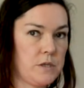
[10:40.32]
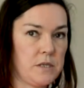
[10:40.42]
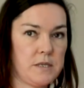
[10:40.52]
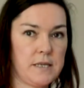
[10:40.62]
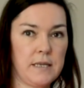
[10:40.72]

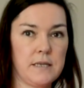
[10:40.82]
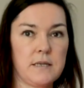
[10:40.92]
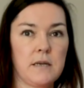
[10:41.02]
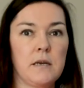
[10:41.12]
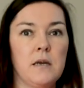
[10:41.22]
the
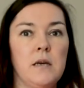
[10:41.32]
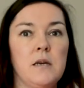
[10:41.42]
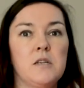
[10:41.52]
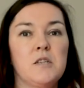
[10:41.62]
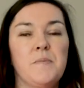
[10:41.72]
centre.
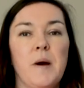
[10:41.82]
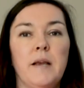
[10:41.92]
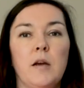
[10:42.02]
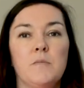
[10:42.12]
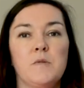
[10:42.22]

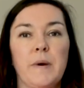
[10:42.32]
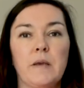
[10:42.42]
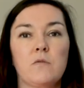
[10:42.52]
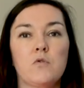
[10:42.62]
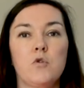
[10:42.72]
Spine comes
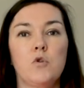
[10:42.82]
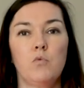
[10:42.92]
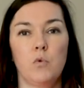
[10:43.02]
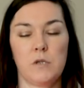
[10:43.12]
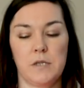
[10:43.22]
back through
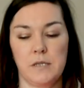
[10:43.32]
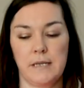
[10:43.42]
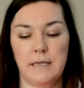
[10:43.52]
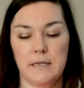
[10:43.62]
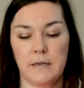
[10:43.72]
towards the
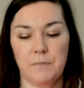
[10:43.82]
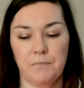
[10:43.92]
centre.